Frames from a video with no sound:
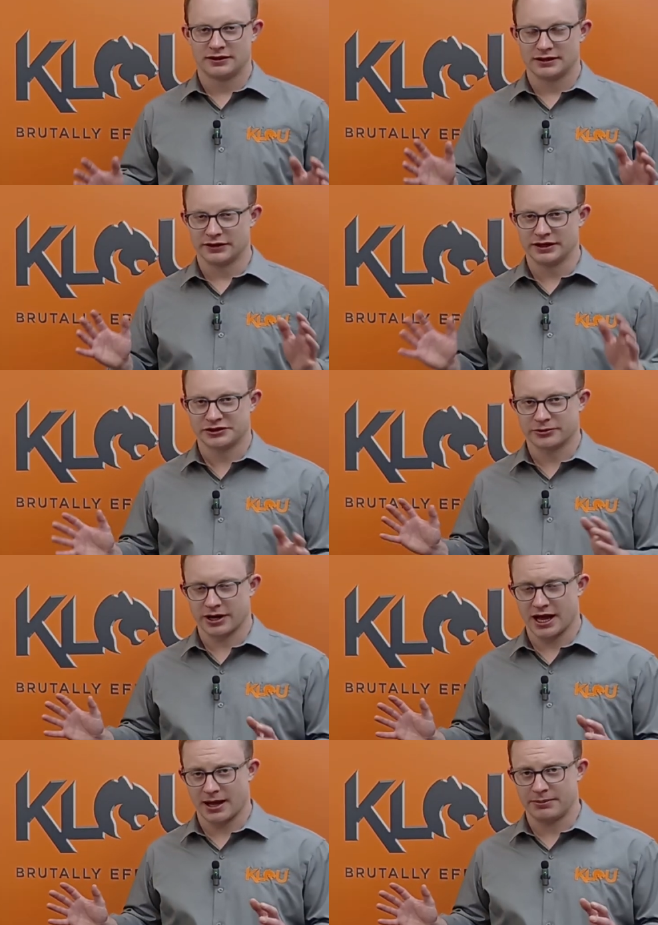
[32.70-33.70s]
Now this
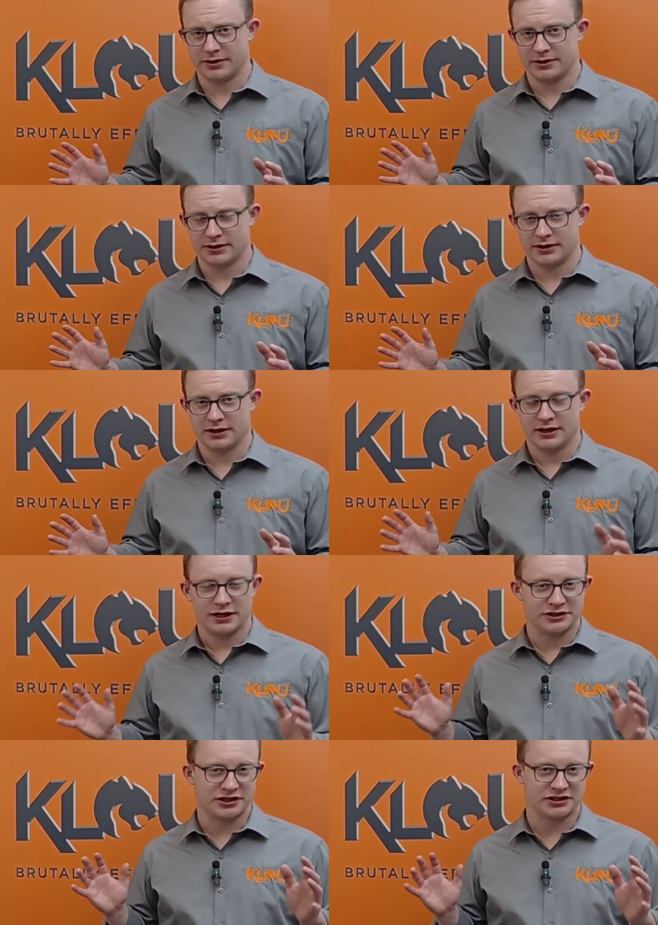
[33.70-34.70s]
grab
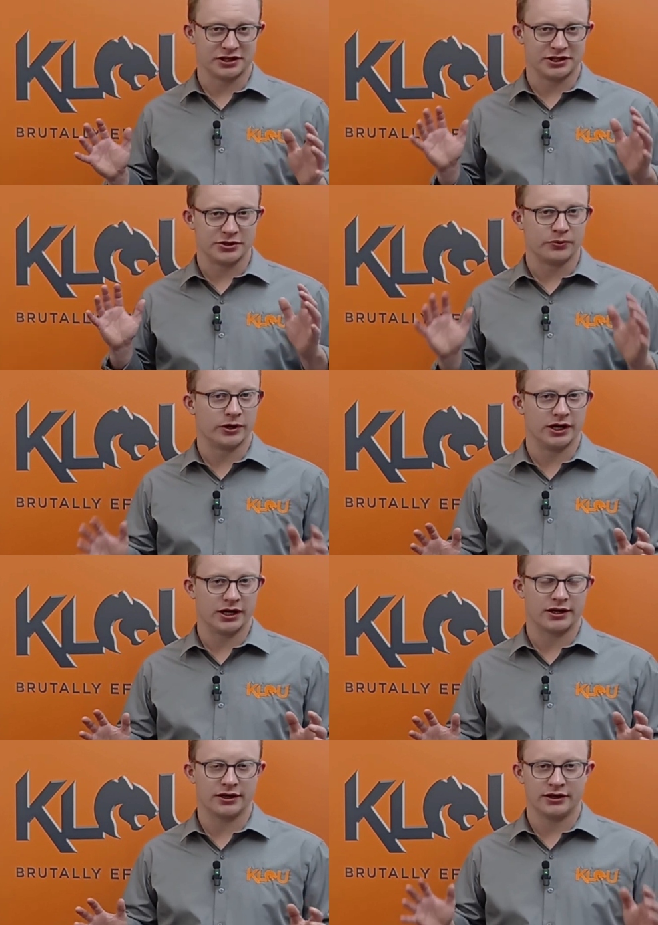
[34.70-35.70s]
is designed to
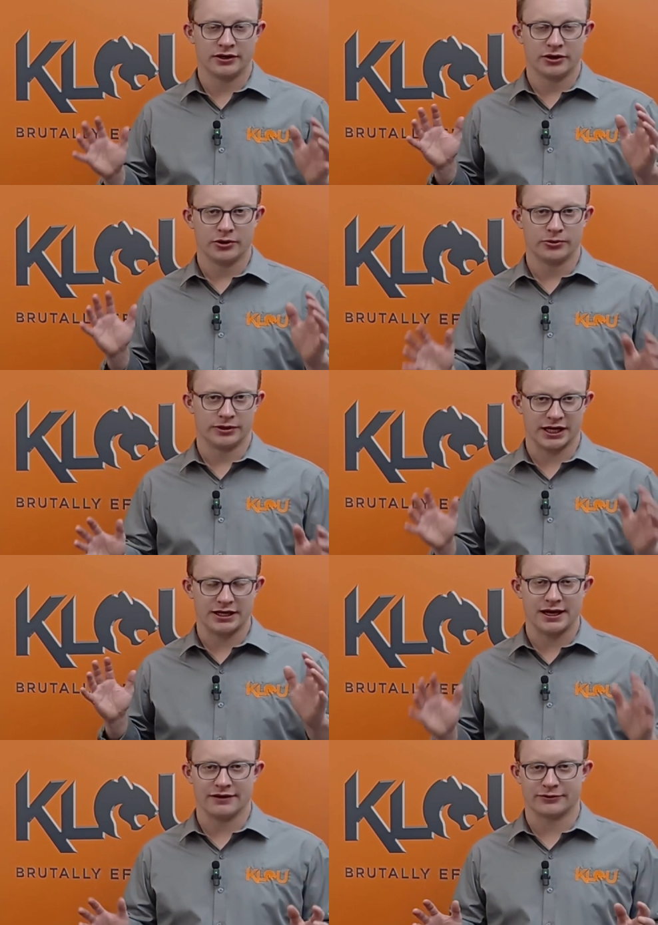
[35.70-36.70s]
work all
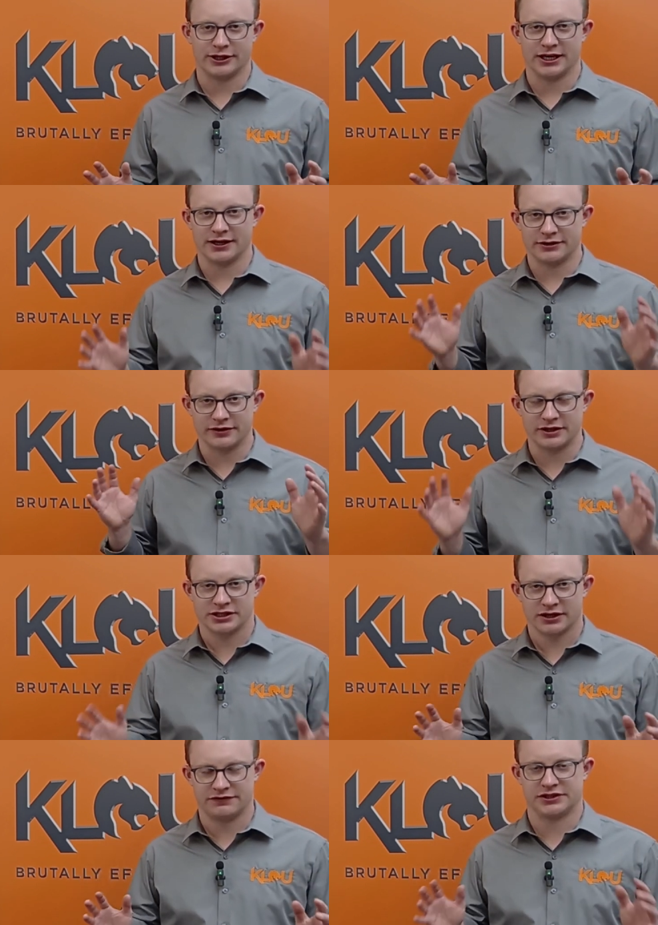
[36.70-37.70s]
day, every day under the
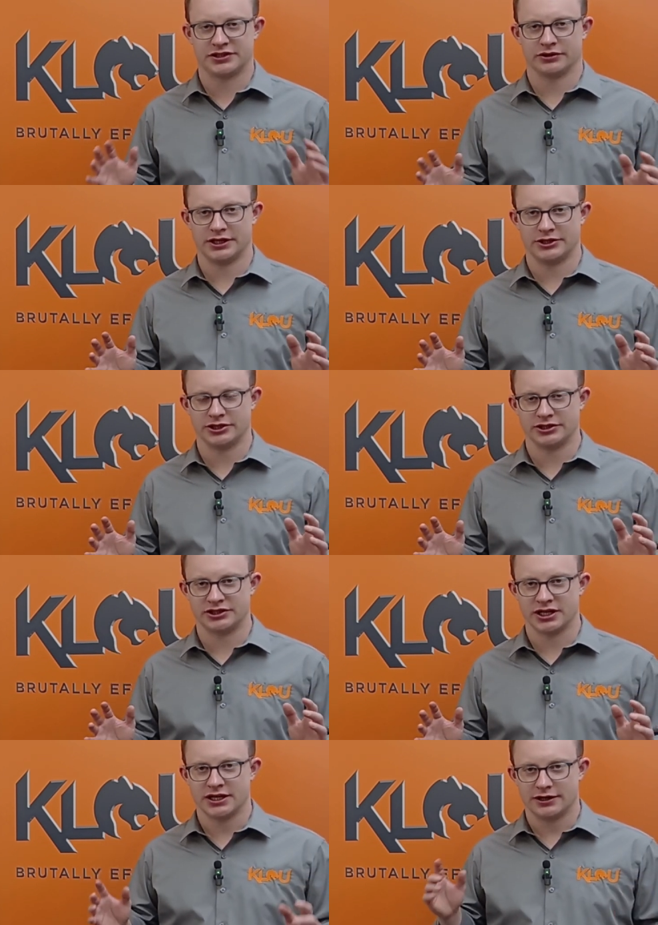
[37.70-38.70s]
toughest
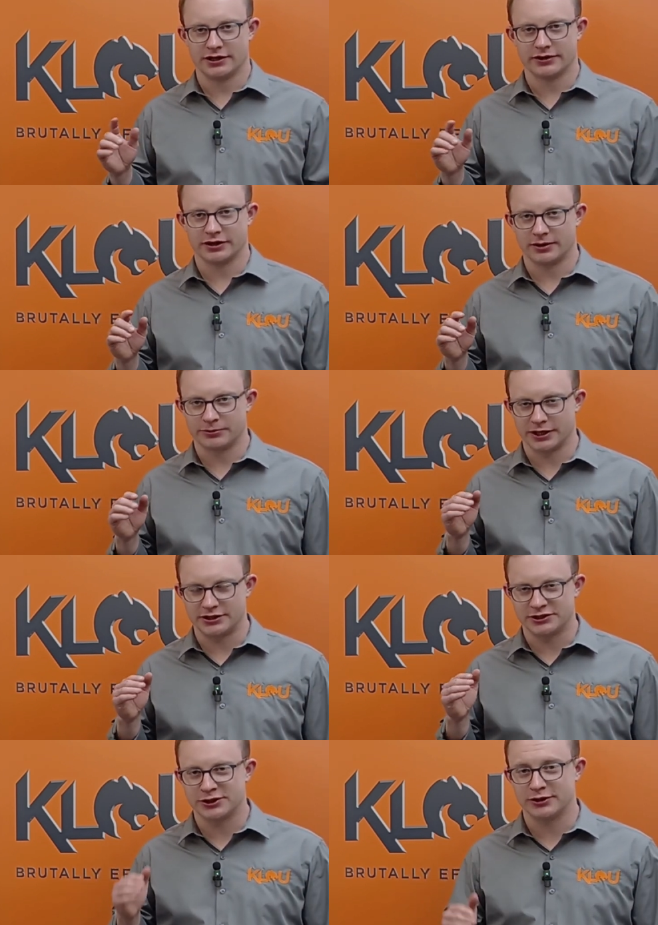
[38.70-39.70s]
conditions. Knowing that
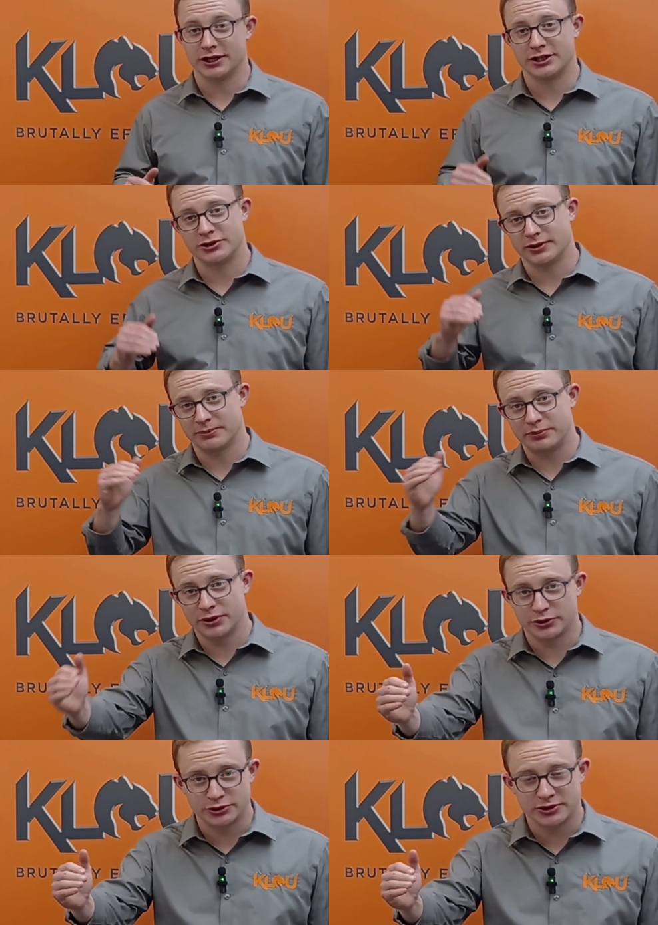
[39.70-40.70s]
operators do like to
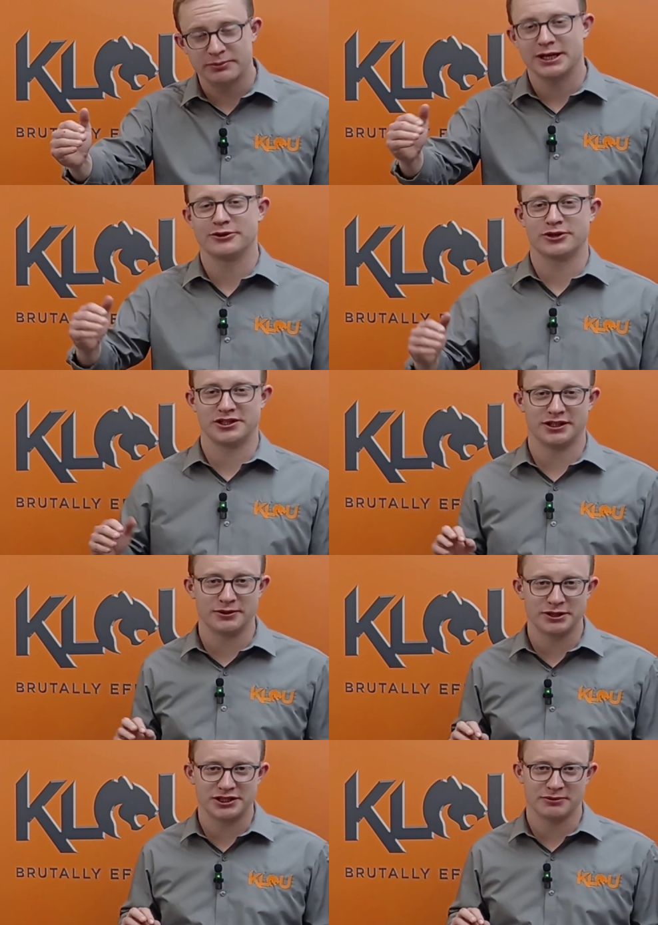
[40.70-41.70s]
push the boundaries a
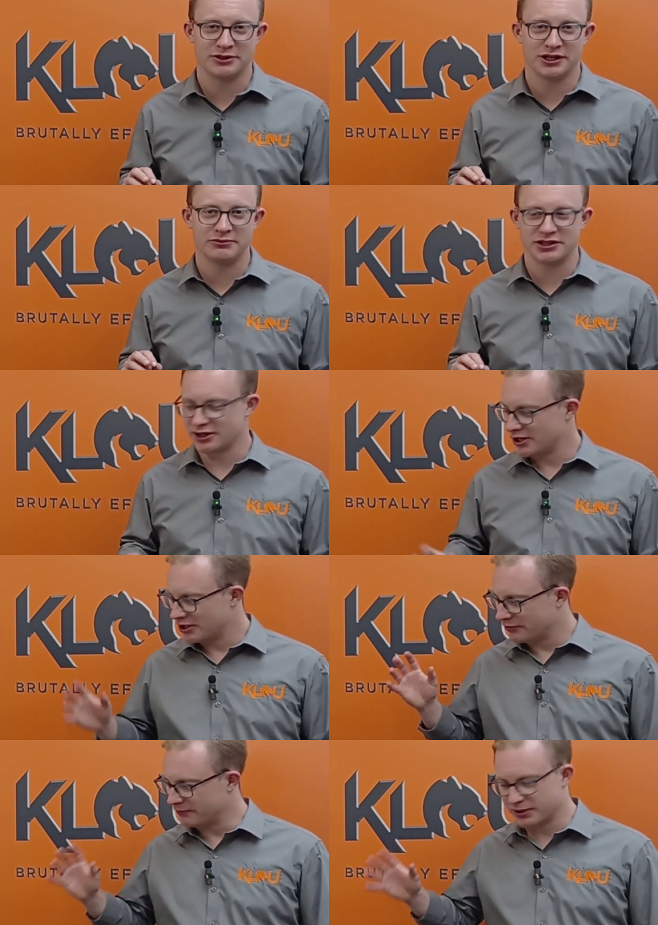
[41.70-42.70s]
little bit sometimes,
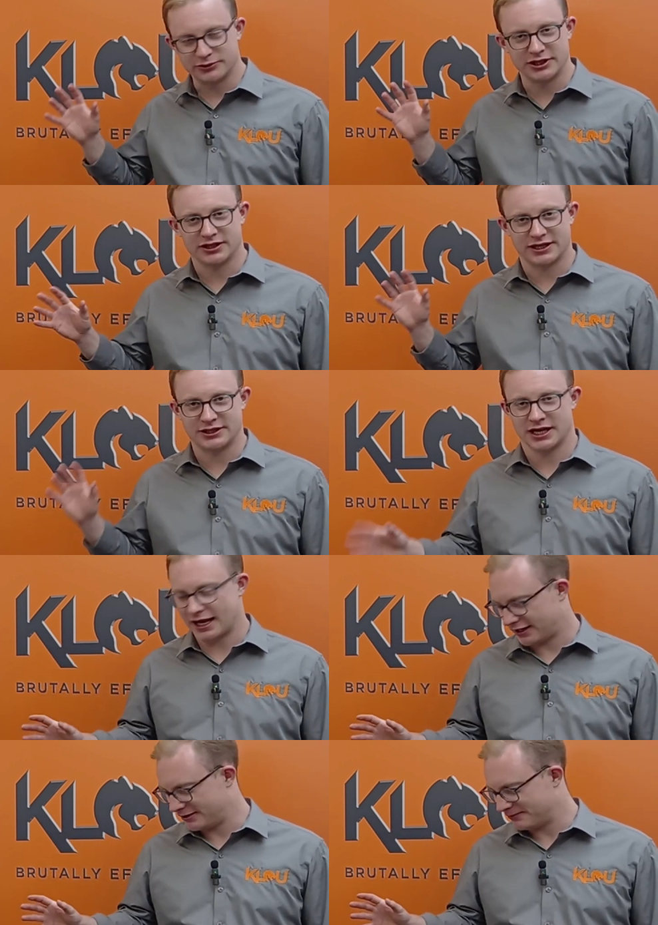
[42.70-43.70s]
we've built it like a tank.